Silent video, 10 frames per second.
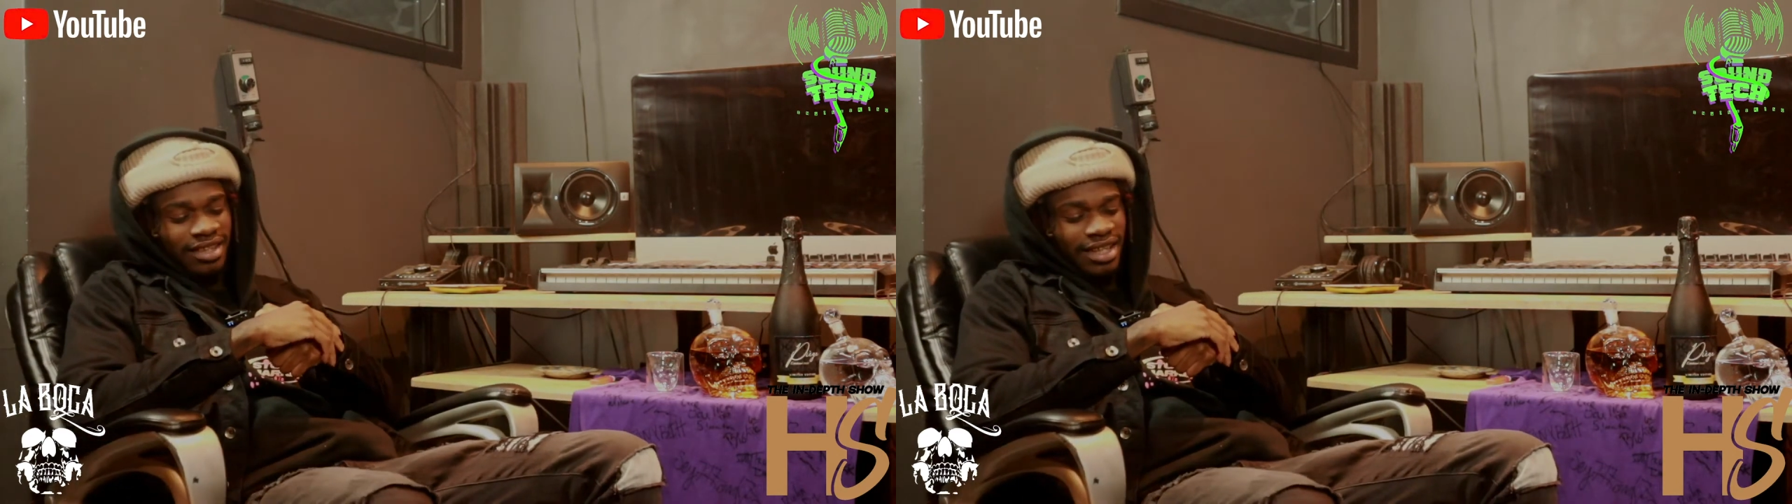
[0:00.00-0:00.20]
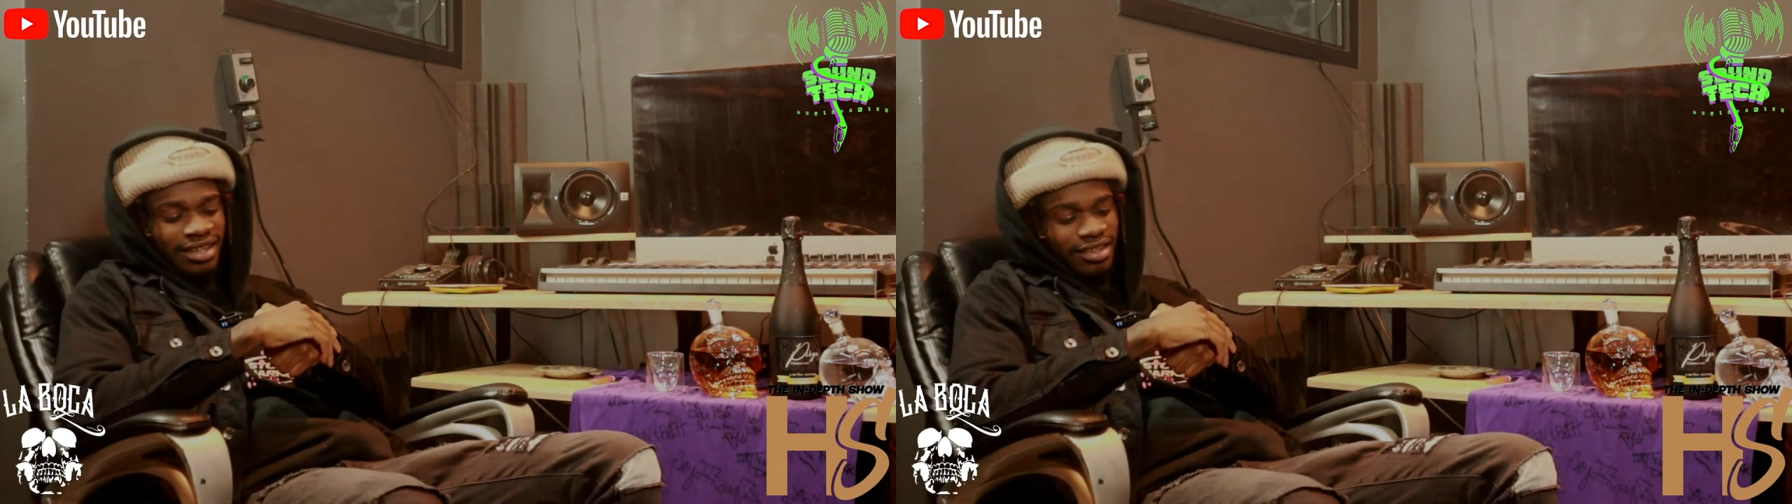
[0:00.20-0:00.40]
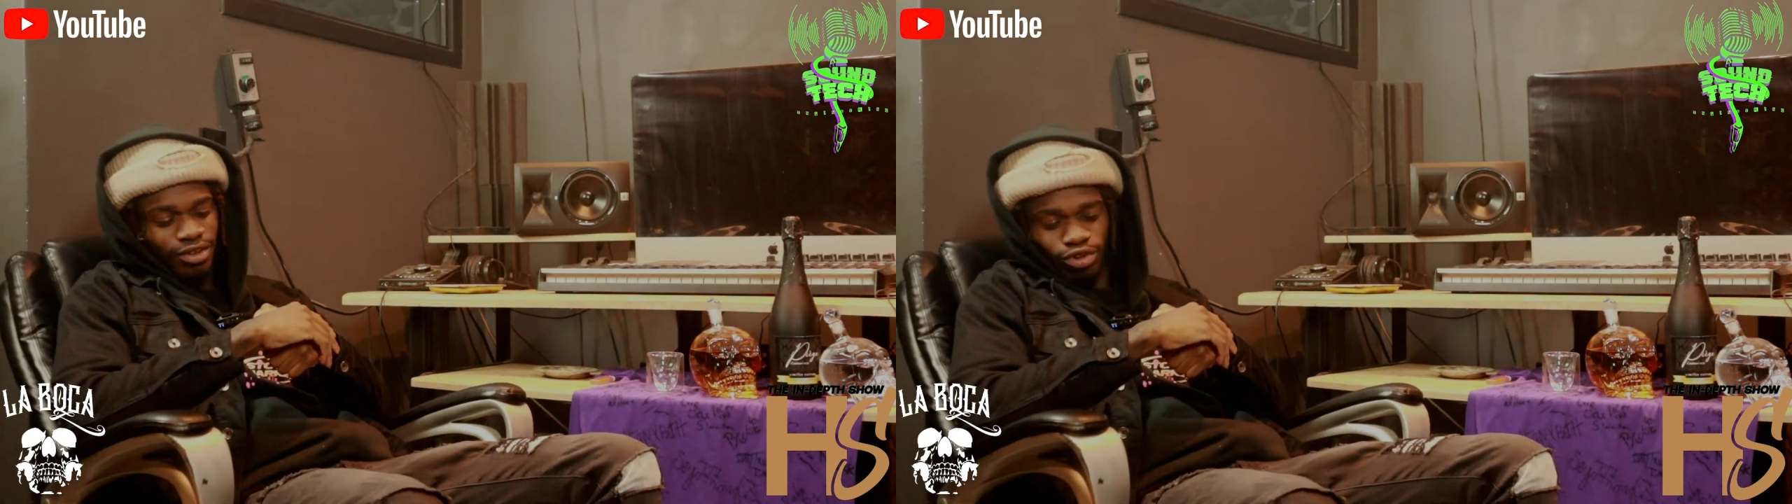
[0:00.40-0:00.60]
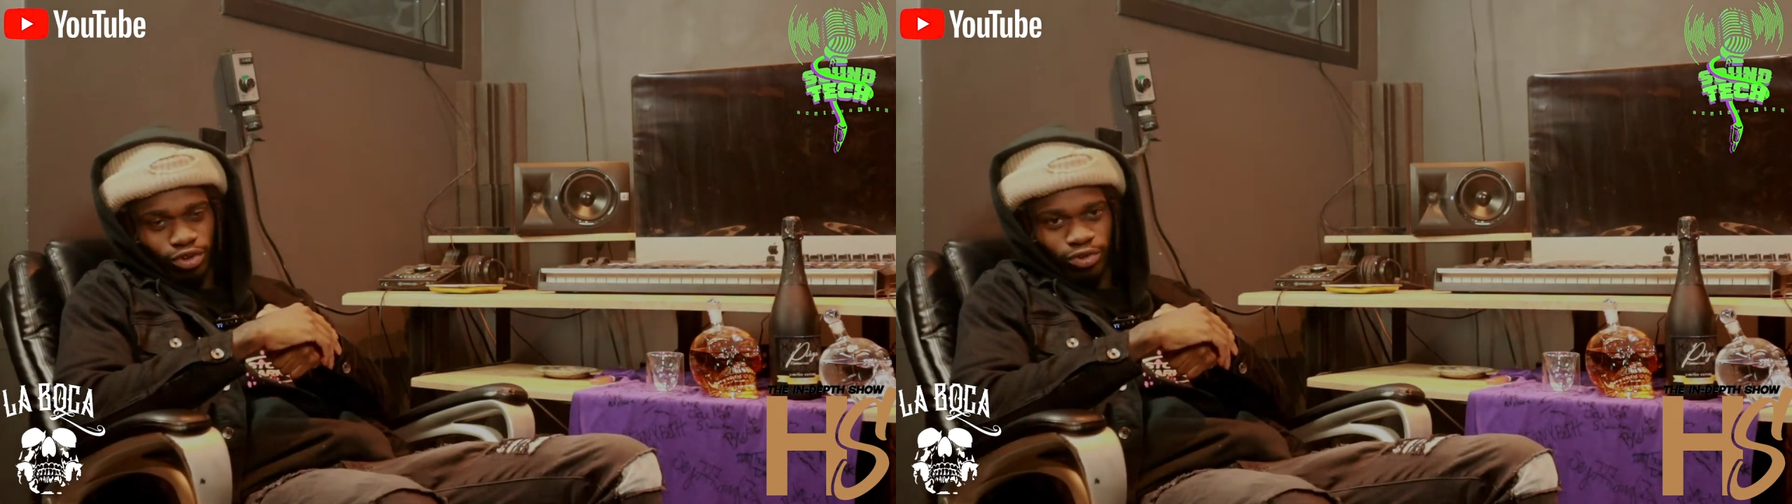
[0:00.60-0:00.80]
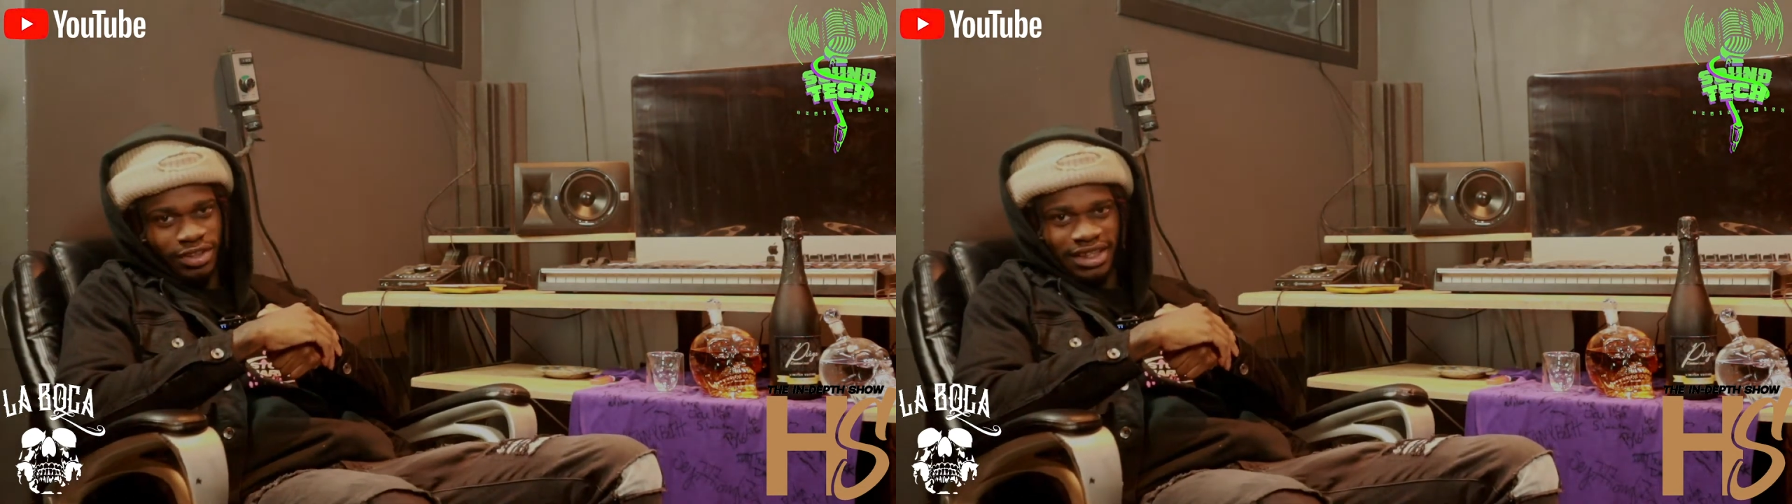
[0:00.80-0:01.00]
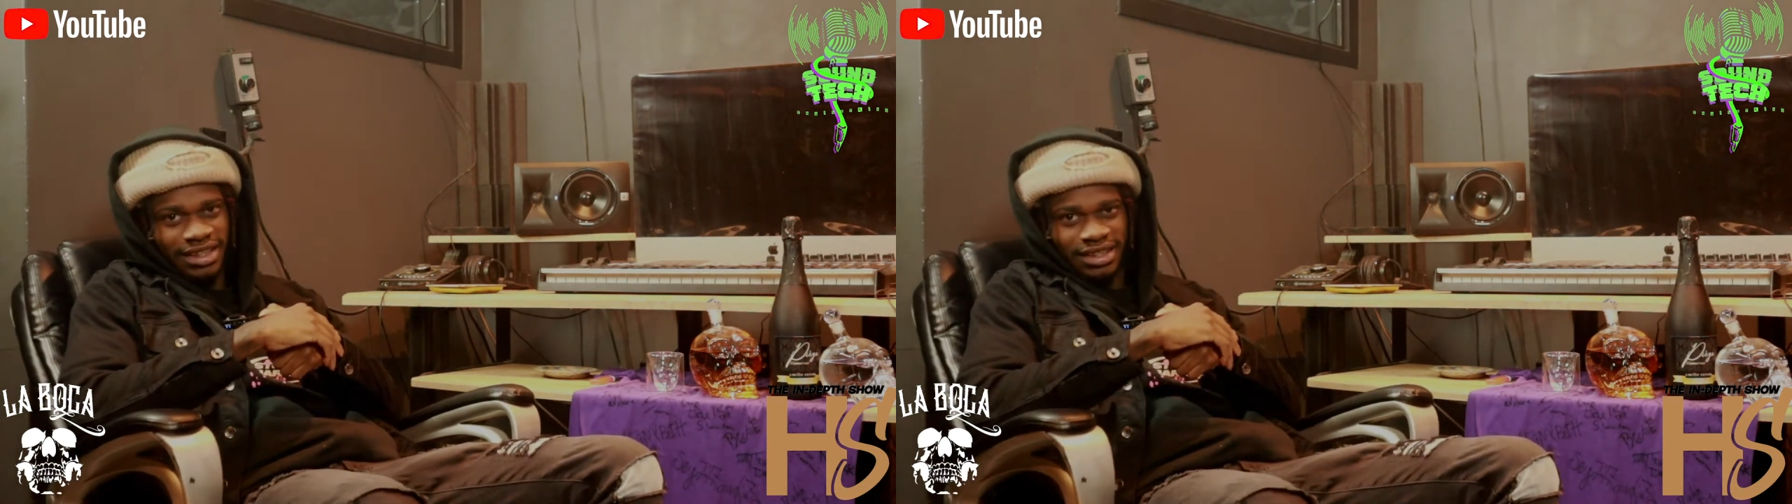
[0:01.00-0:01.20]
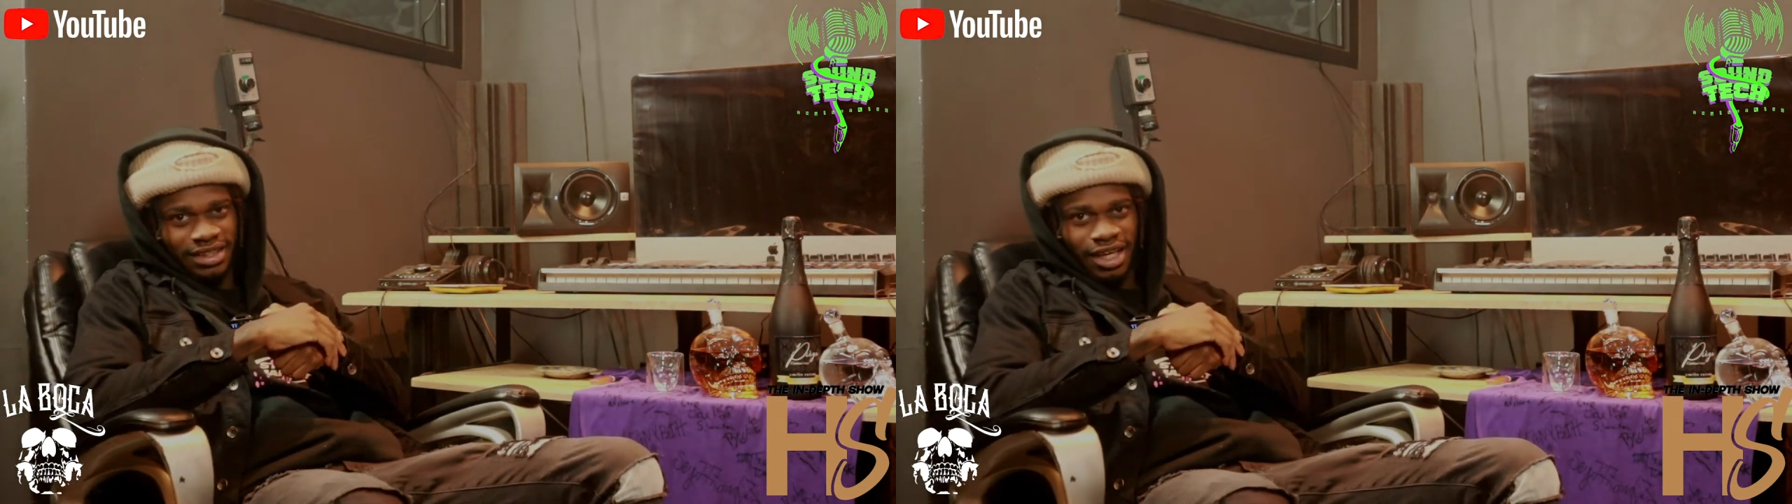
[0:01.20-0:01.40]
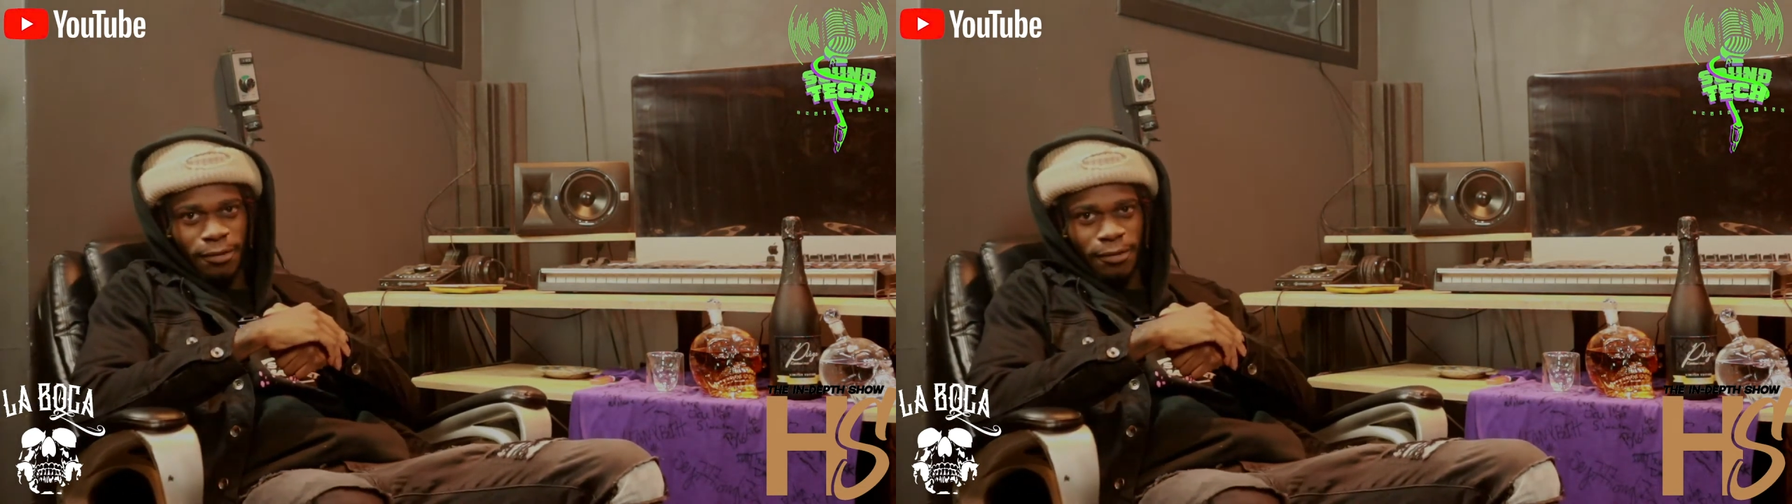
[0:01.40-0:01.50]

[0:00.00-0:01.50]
Like it was just